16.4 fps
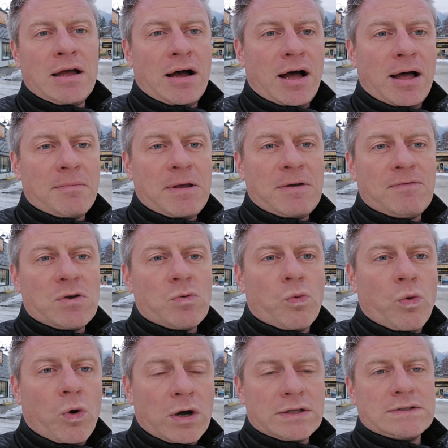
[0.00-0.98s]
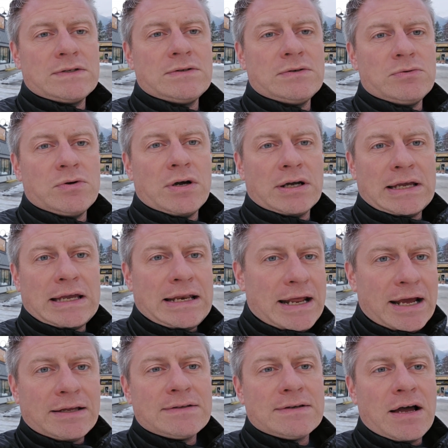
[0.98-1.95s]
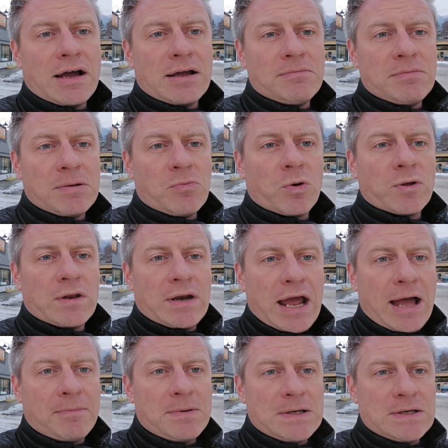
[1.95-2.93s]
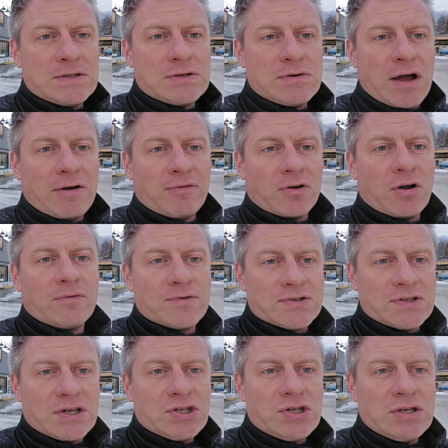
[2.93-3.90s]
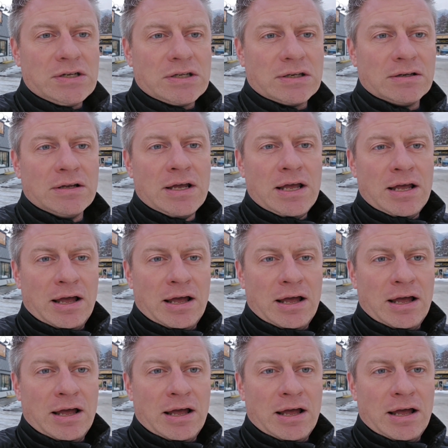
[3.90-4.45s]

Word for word: um, if you want to uh, connect, I'd be more than happy to have a conversation and,